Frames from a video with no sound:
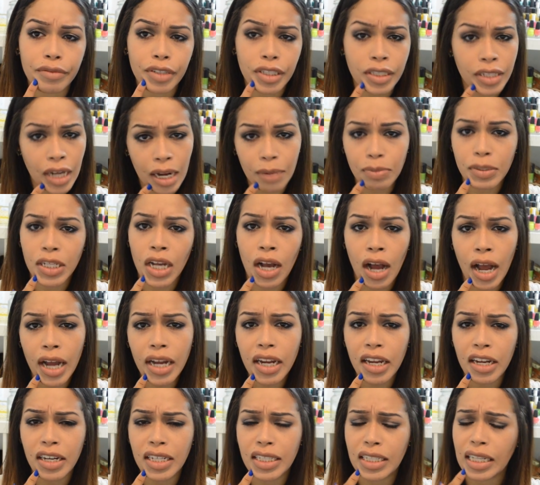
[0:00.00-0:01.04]
stop
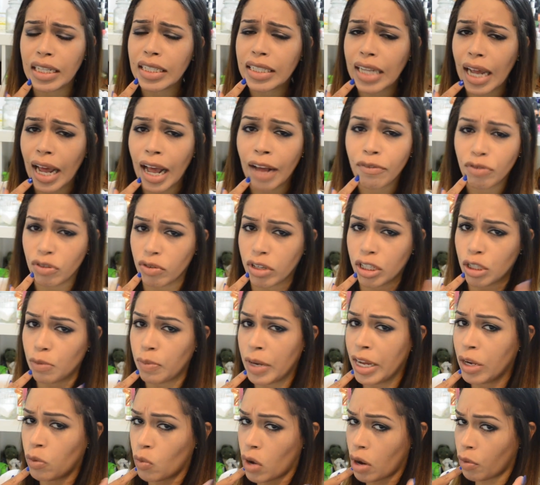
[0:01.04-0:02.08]
talking since I have to
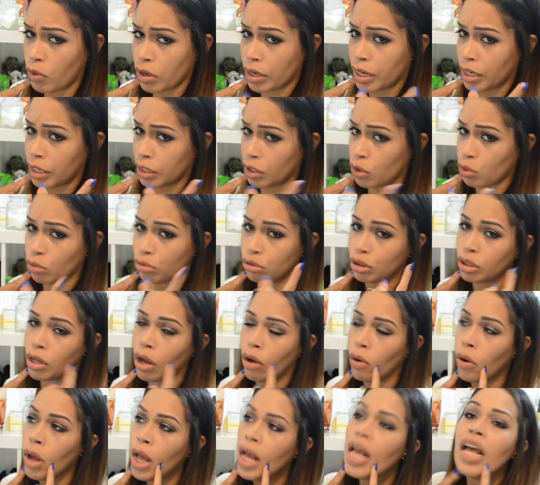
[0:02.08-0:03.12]
explain what we're gonna do.
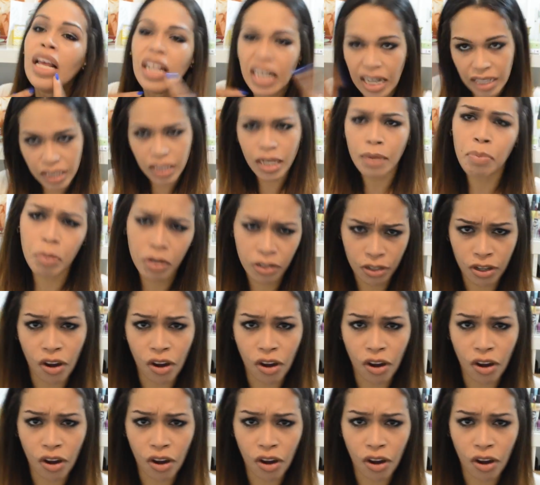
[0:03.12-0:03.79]
So let's keep on